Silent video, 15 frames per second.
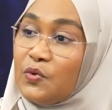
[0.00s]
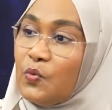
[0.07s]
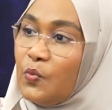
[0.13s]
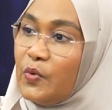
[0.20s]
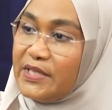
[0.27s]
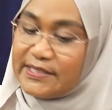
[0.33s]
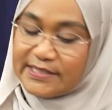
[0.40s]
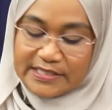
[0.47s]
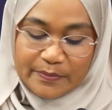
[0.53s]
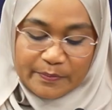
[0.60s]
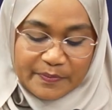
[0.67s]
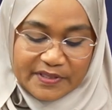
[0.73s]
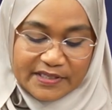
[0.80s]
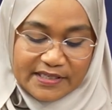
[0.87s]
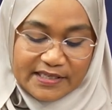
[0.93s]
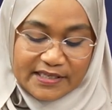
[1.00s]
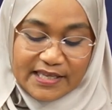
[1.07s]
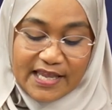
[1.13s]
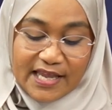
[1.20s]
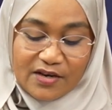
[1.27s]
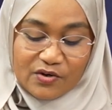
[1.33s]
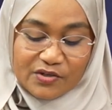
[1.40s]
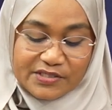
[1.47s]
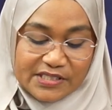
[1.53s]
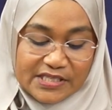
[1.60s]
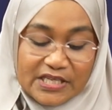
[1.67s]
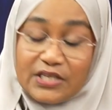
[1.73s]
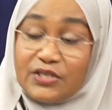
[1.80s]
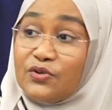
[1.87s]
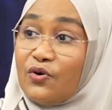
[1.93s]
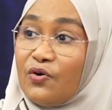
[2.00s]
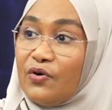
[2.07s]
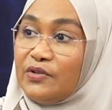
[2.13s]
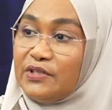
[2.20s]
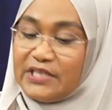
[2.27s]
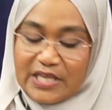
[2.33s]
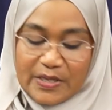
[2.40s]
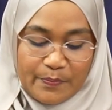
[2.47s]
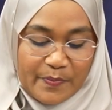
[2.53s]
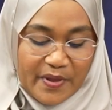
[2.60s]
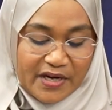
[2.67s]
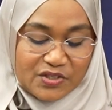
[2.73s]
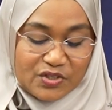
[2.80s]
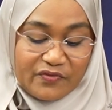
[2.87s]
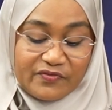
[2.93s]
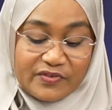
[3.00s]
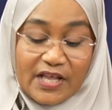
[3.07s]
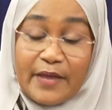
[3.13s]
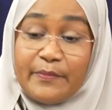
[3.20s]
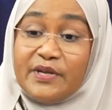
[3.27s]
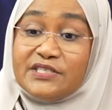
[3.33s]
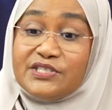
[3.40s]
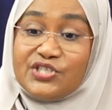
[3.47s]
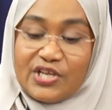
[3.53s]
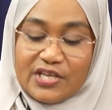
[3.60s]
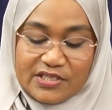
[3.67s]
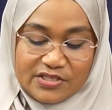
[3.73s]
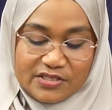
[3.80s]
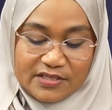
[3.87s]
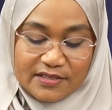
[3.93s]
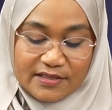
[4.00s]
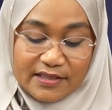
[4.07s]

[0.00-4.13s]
we simply cannot ignore the impact of climate change